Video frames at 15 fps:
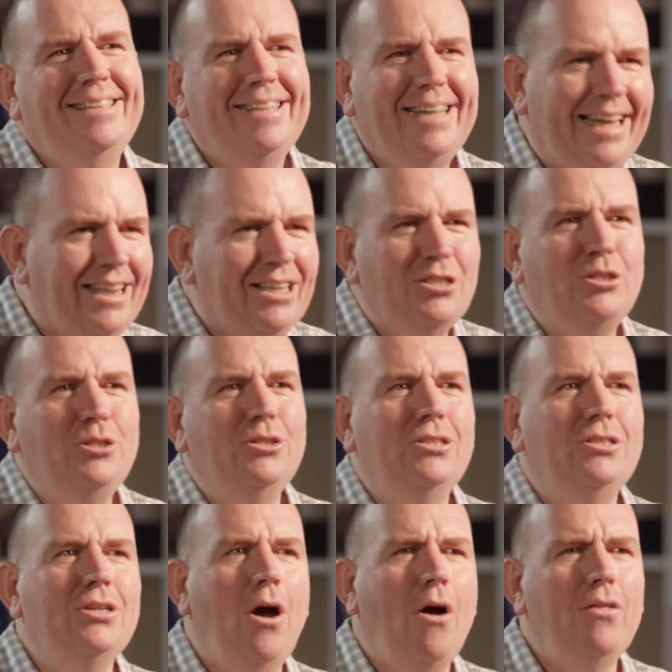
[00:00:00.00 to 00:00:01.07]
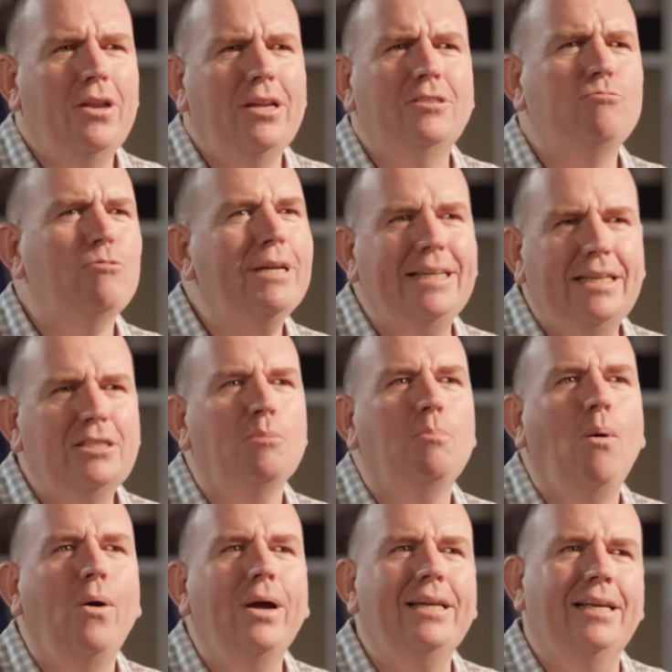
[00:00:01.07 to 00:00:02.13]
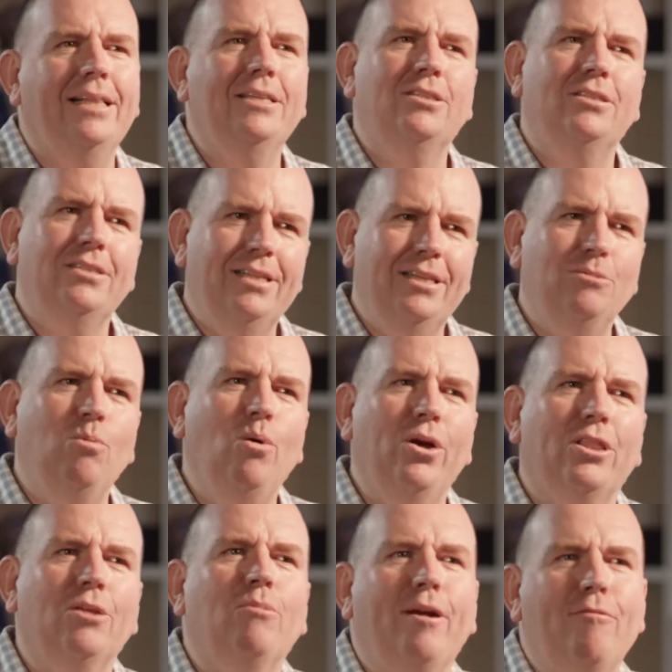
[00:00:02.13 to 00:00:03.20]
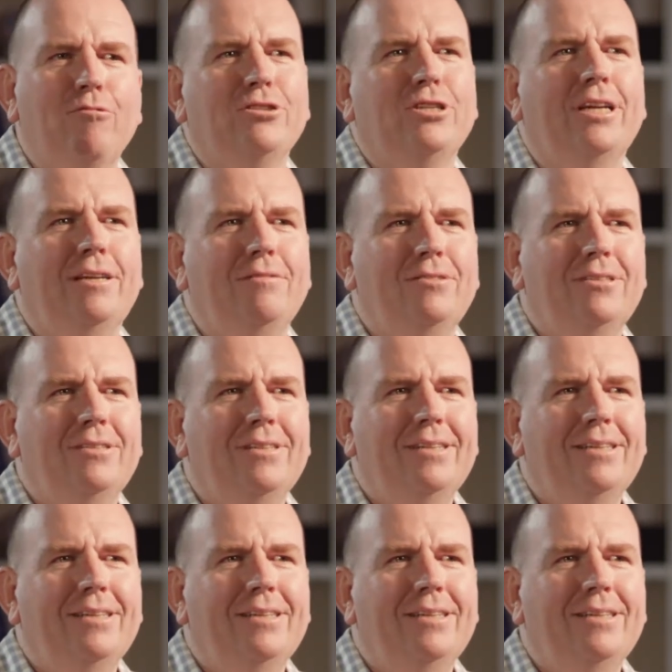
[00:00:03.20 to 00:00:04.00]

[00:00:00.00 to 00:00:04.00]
letting the student know that it's really disappointing, this work that we've received,